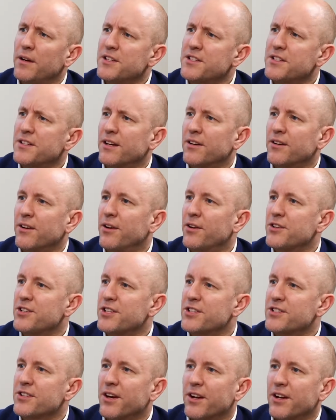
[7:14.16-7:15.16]
His
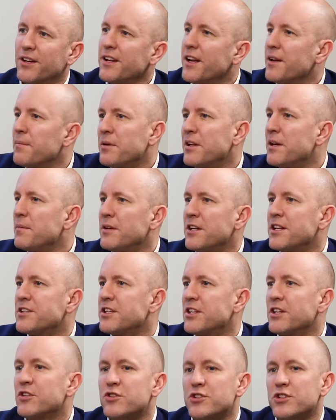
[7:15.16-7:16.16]
technology is on it. Yeah, but I mean,
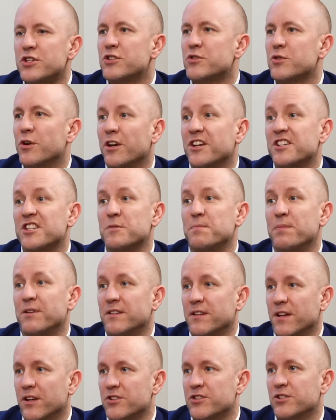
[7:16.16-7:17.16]
it's an interesting story because it's
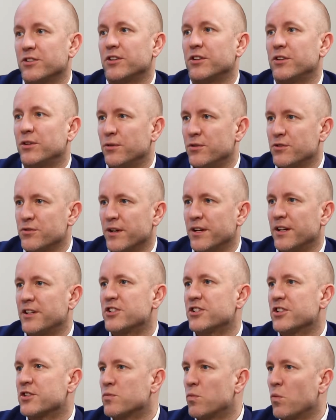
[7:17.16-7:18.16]
potentially huge, right?
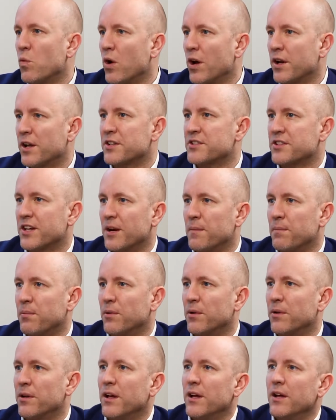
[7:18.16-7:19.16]
It's just one
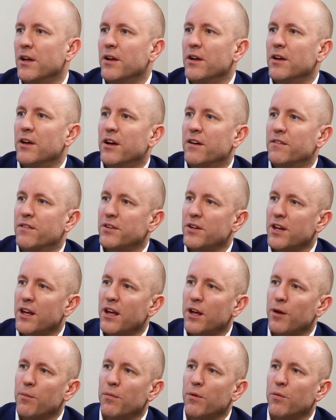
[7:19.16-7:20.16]
example of a
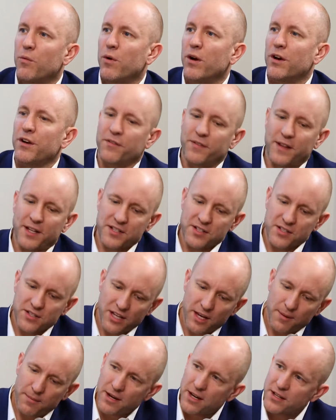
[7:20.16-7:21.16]
name where if that
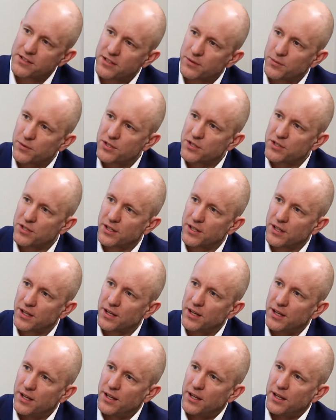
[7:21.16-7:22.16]
same asset was
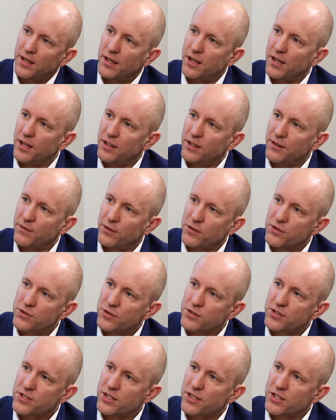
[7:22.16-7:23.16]
sitting in a different
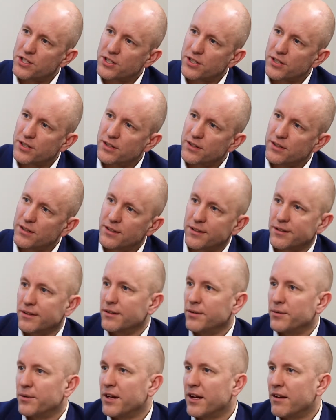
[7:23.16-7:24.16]
jurisdiction, it
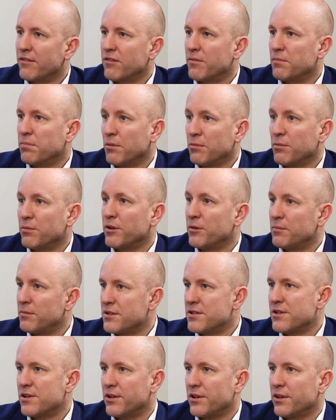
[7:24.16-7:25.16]
would have probably a
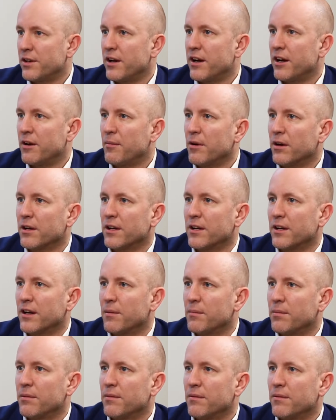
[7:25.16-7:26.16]
materially higher market
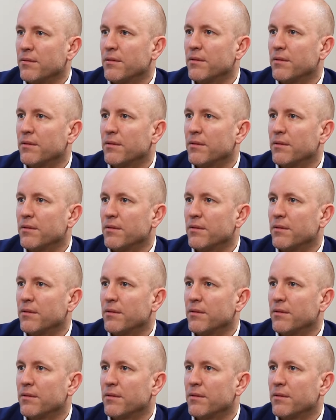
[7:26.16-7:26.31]
cap.